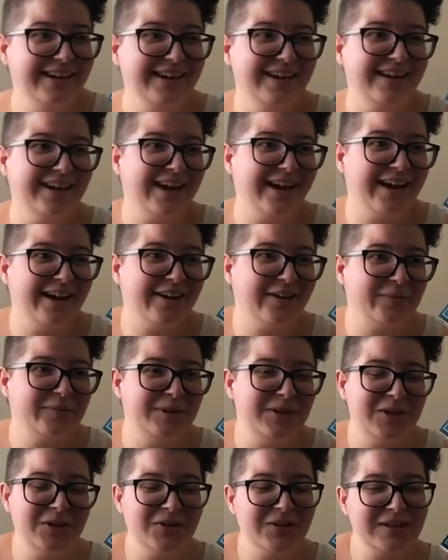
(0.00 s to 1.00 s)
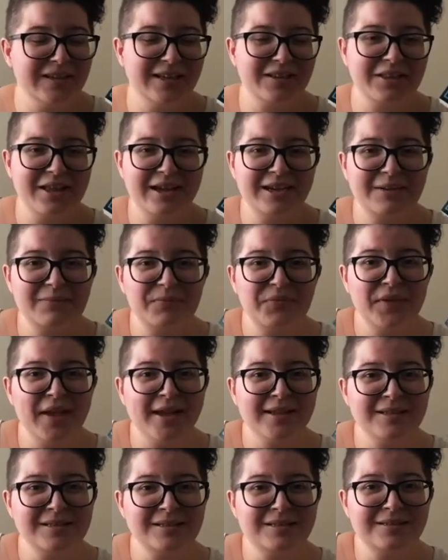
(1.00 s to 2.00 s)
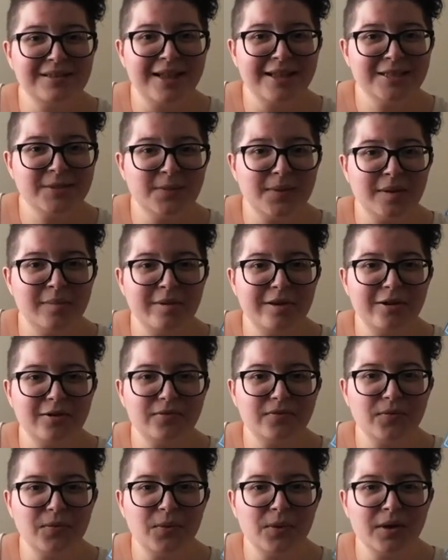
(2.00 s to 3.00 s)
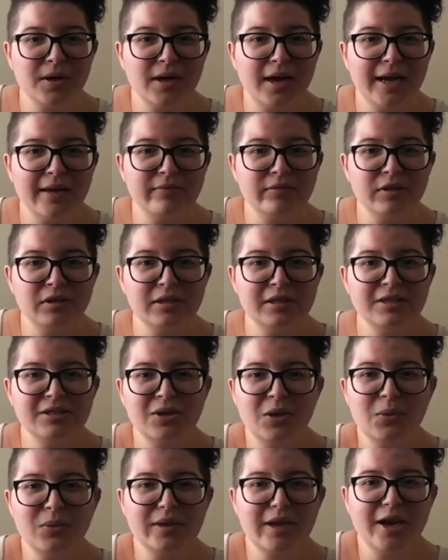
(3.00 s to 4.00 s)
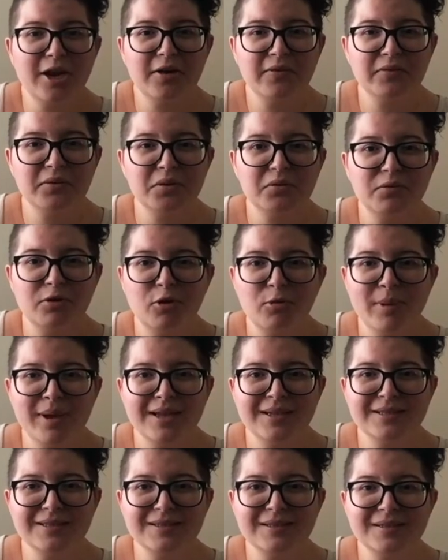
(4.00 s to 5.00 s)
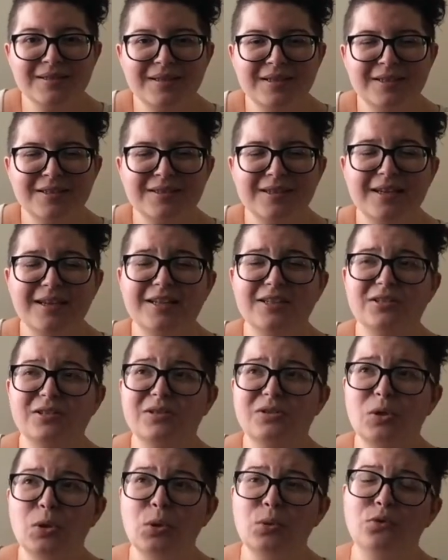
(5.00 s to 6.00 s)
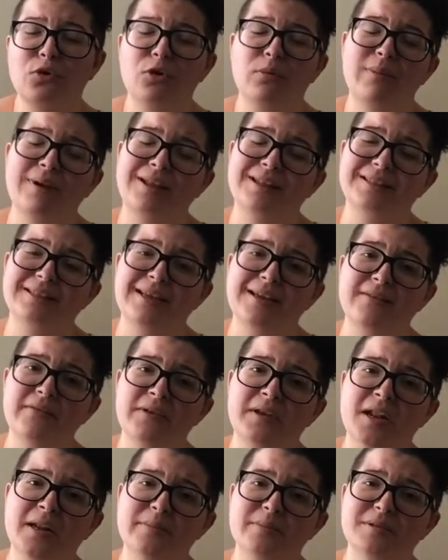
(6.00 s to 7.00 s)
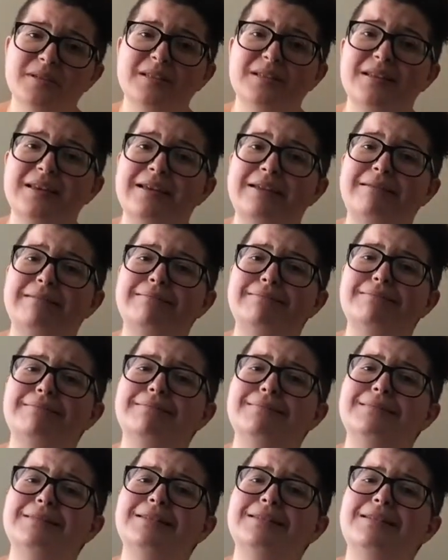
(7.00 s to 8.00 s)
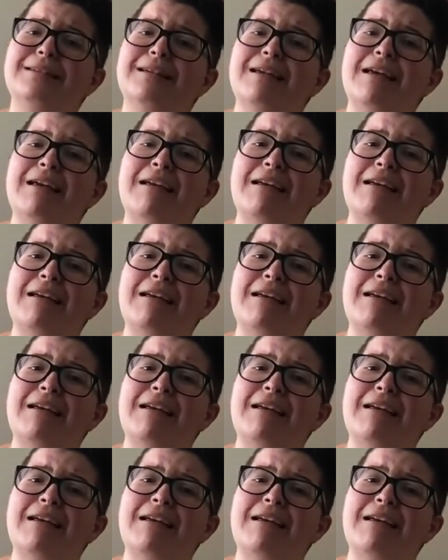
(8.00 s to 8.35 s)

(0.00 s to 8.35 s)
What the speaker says: You know, like that's what I'm here for. I really don't care for the romances, and it's getting so romance heavy, and I'm just like, ugh,